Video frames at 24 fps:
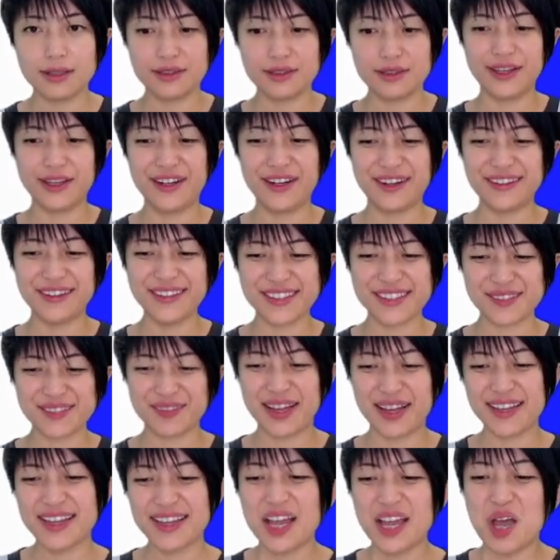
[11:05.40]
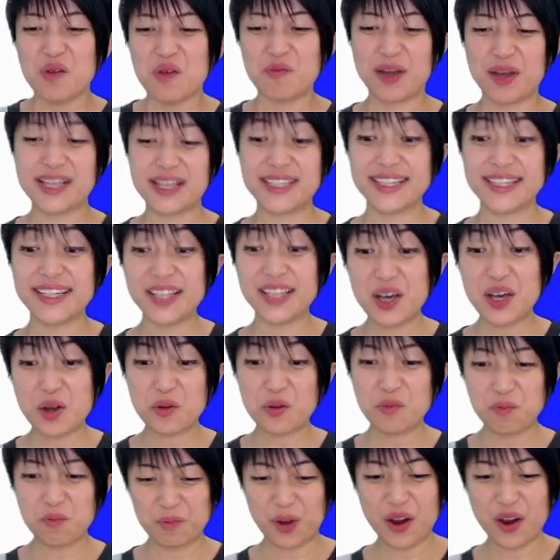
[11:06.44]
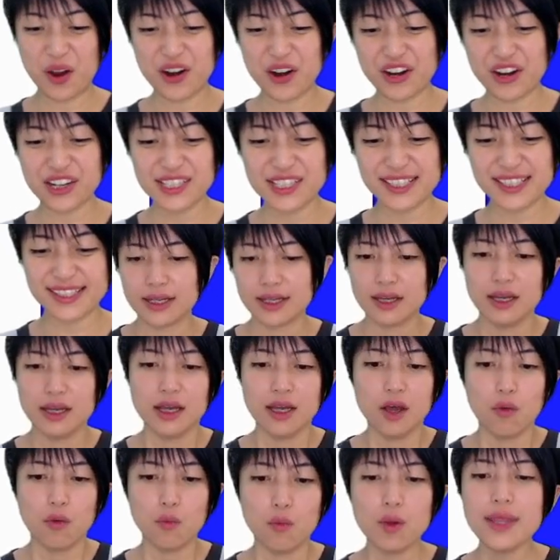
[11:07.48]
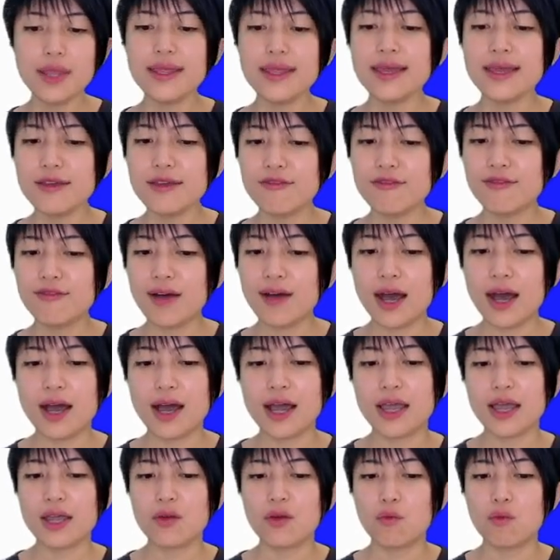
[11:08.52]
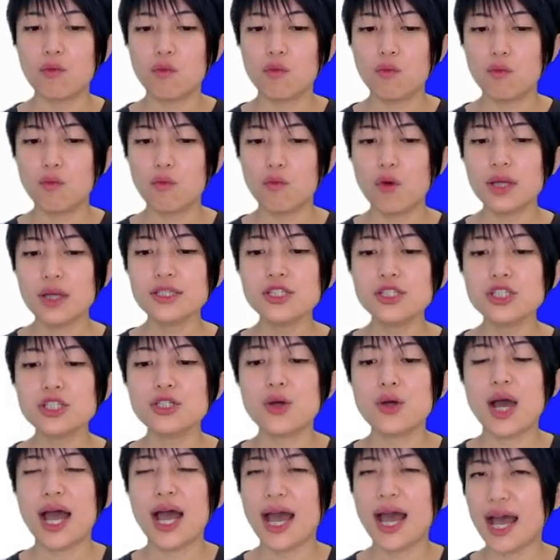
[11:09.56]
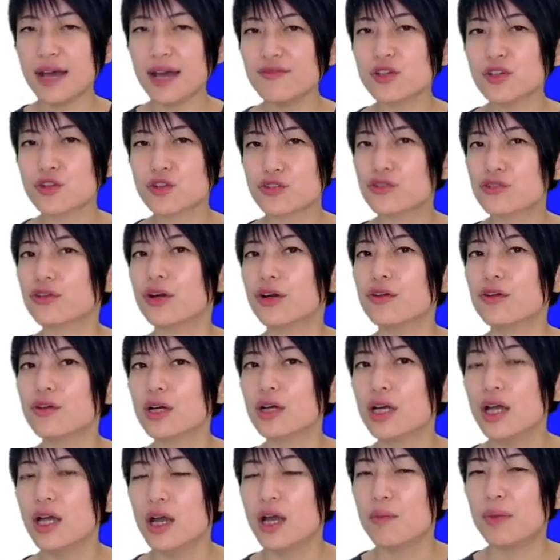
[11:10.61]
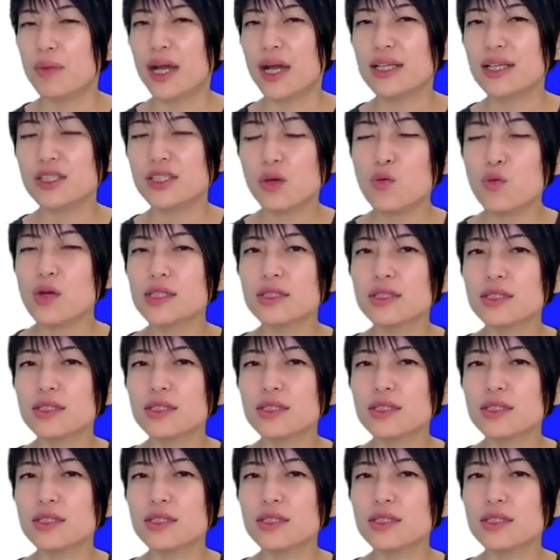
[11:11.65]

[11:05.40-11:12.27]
there's my, my yellow bars. What if I want to have a stroke, but I don't want the